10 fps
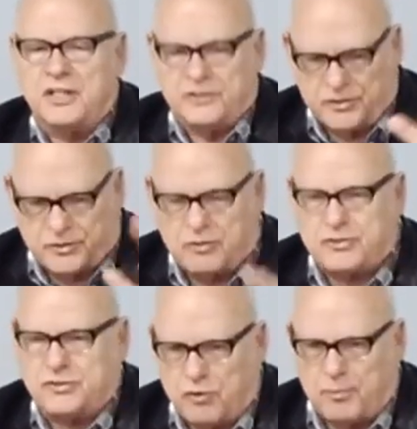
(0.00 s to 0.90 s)
The church
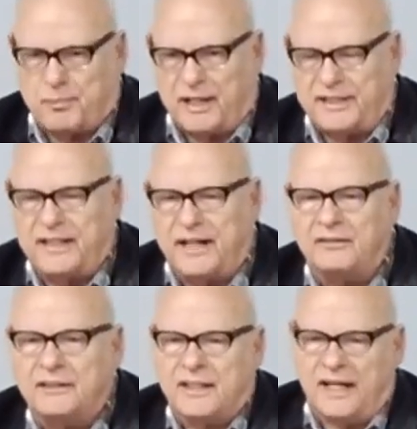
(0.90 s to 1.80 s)
is your body now,
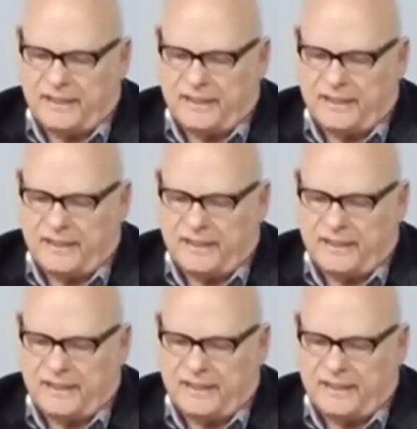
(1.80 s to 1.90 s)
and